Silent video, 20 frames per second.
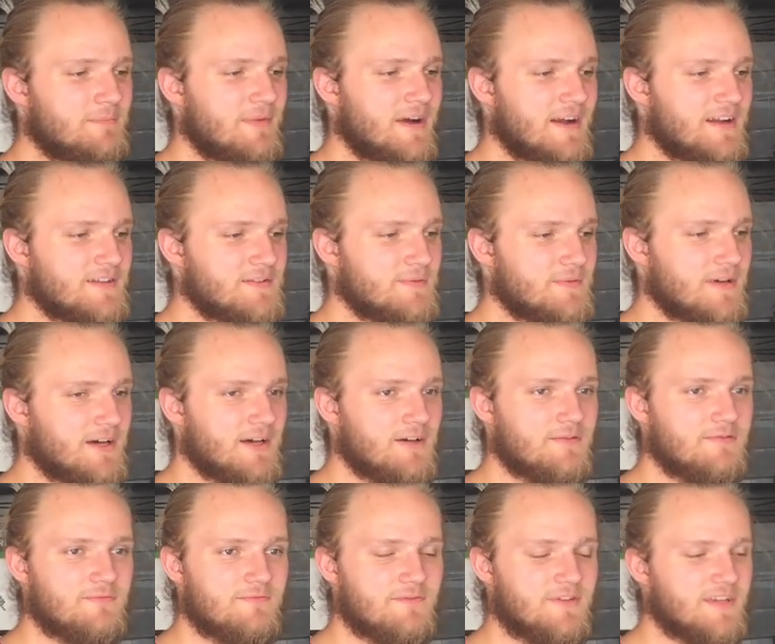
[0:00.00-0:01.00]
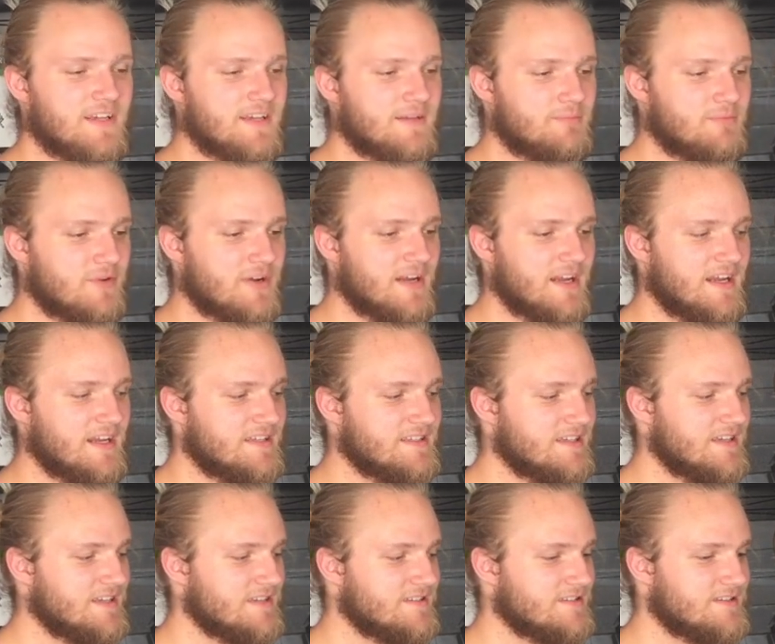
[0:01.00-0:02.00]
might as well. Really pretty
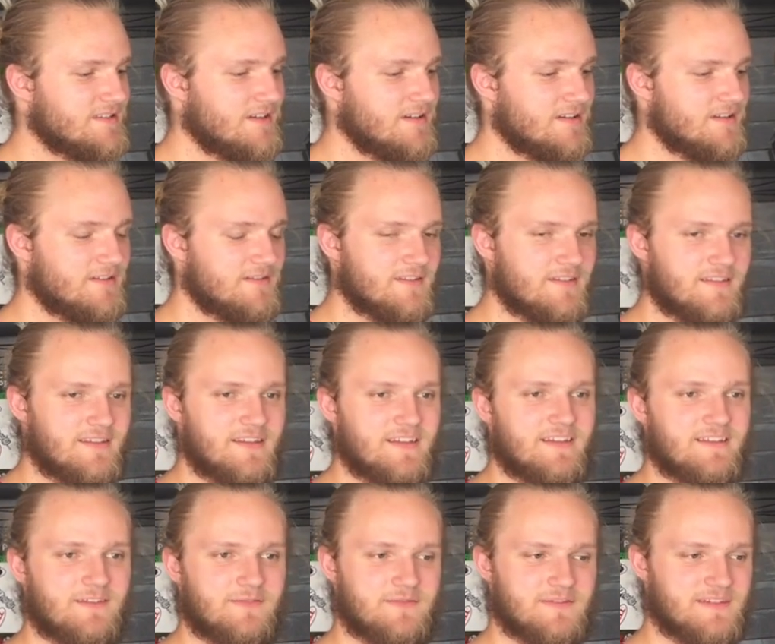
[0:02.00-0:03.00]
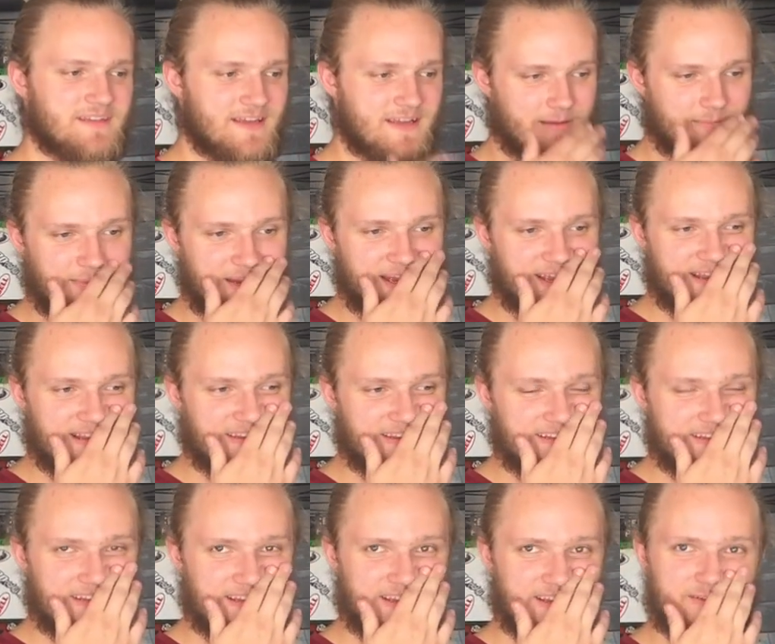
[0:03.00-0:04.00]
easy install. The only thing that was like a pain in the
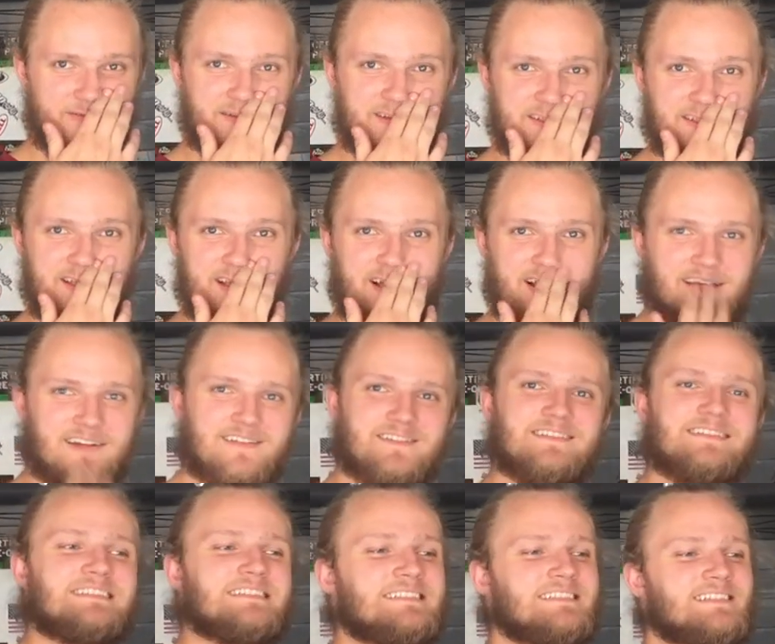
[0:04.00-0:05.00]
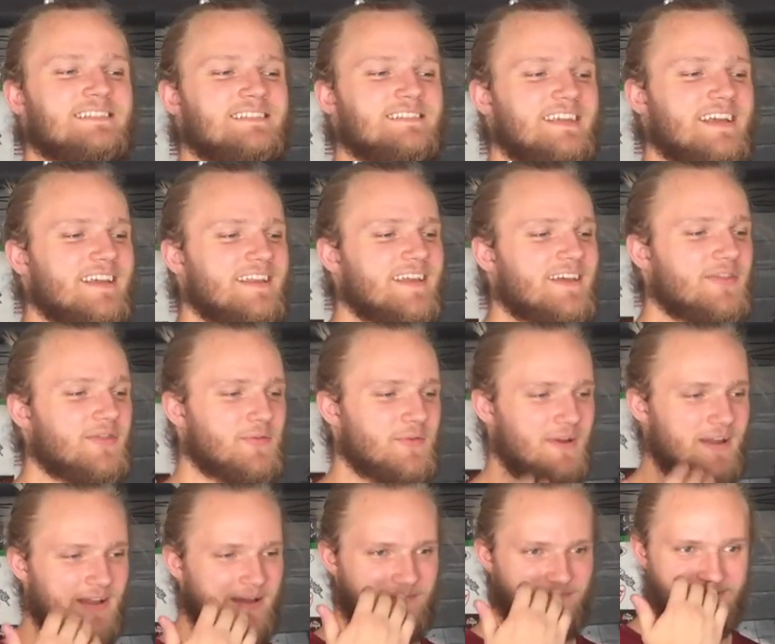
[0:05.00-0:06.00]
dick was taking that
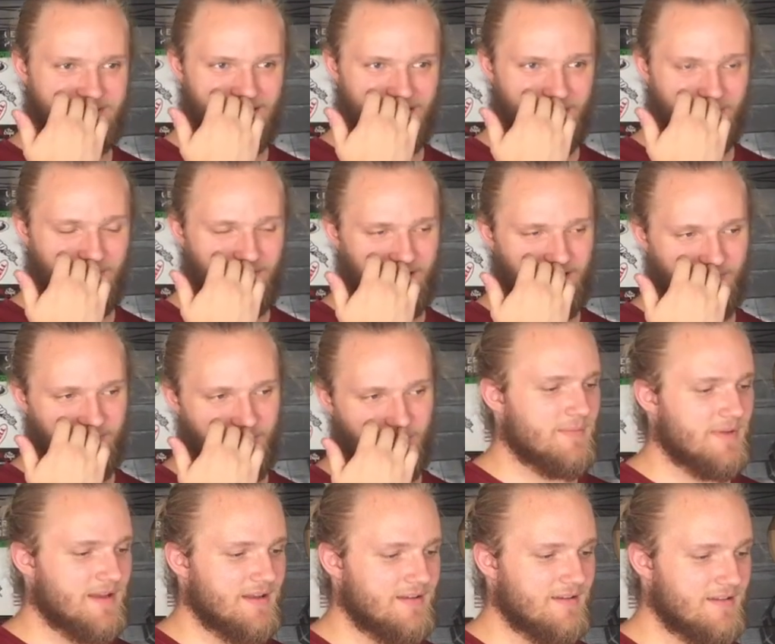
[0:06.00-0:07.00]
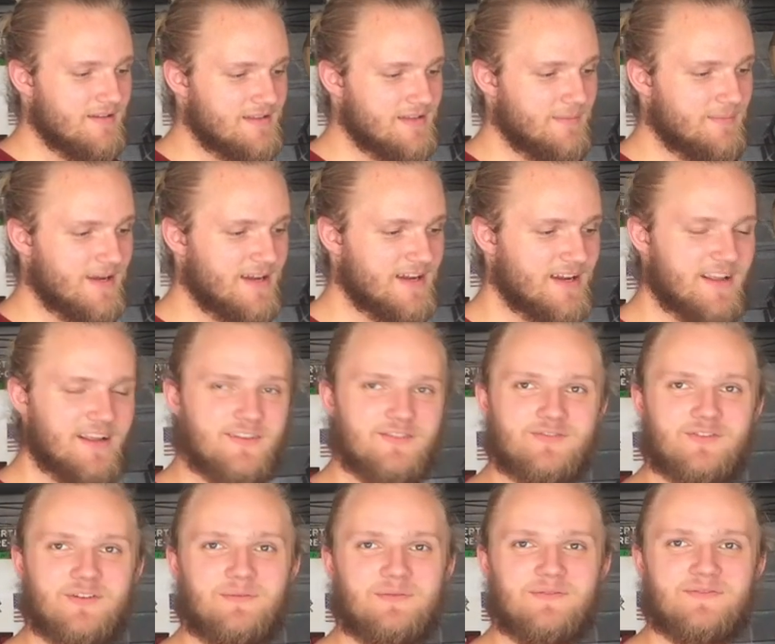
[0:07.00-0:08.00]
3M tape off. I mean, am I gonna get in
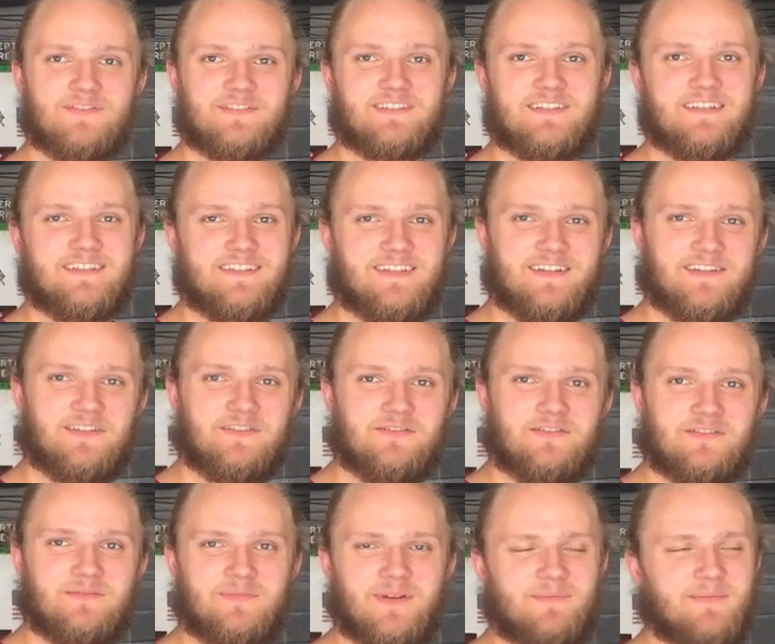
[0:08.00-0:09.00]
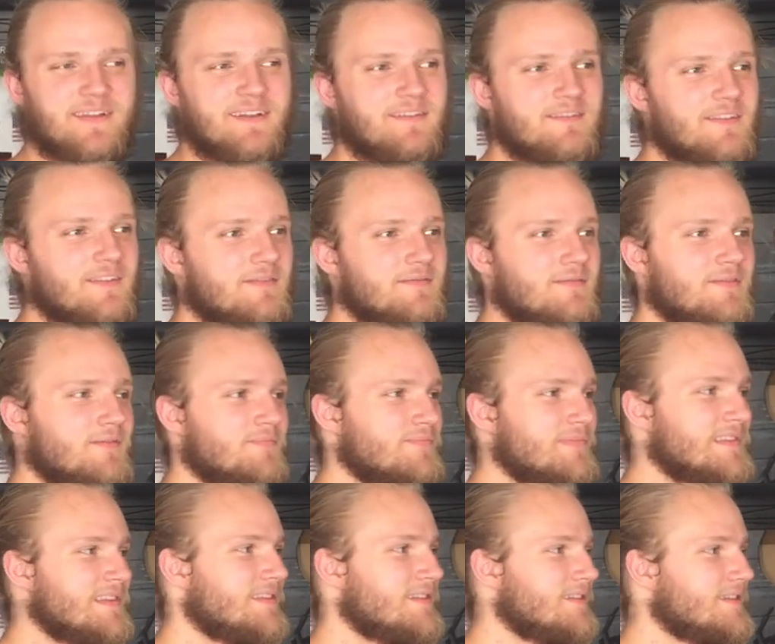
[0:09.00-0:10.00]
trouble for saying that on YouTube? I mean,
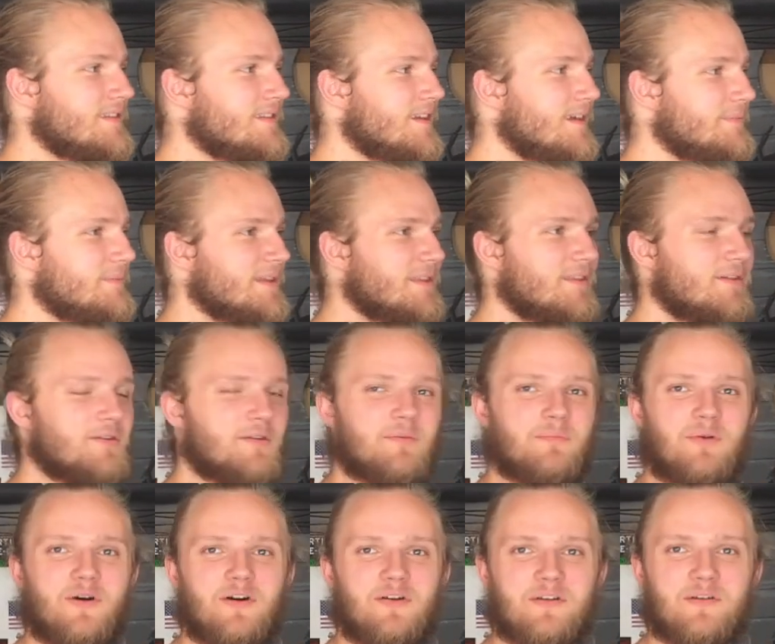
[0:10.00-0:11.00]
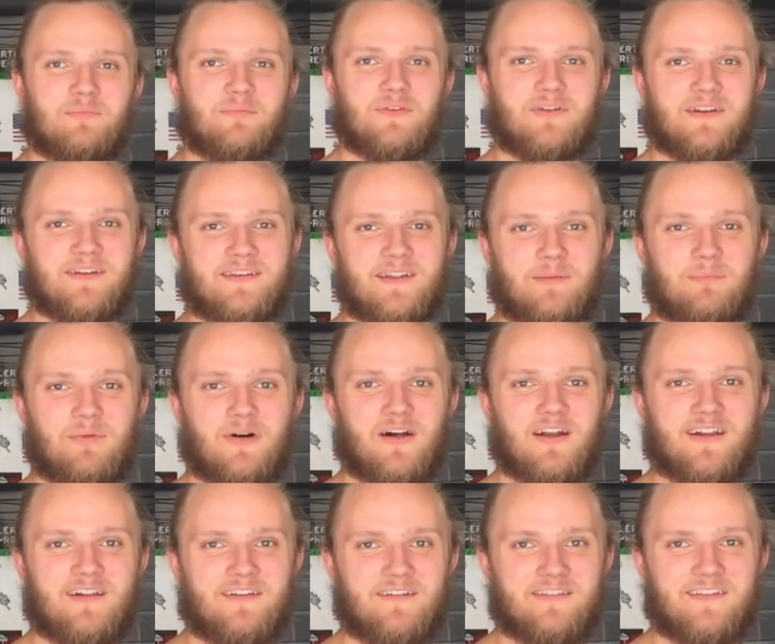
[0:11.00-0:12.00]
Logan Paul can put a dead
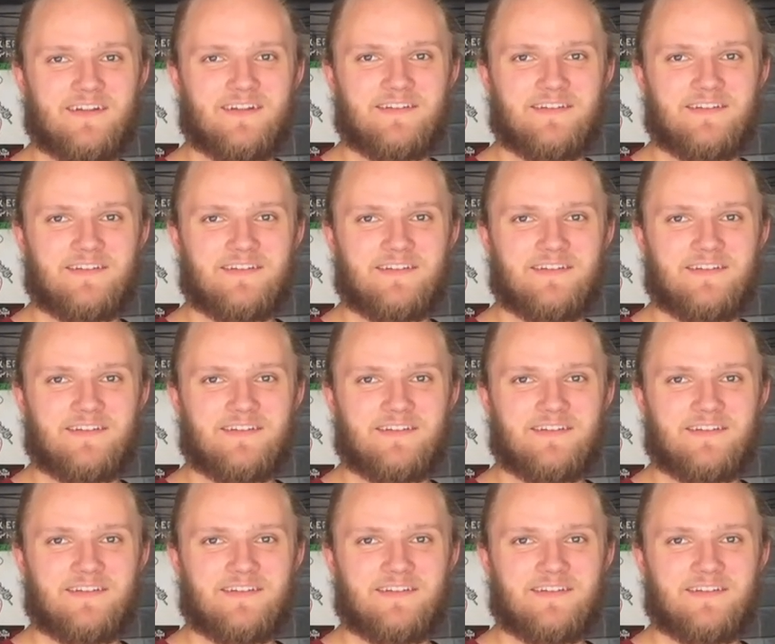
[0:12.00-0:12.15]
body on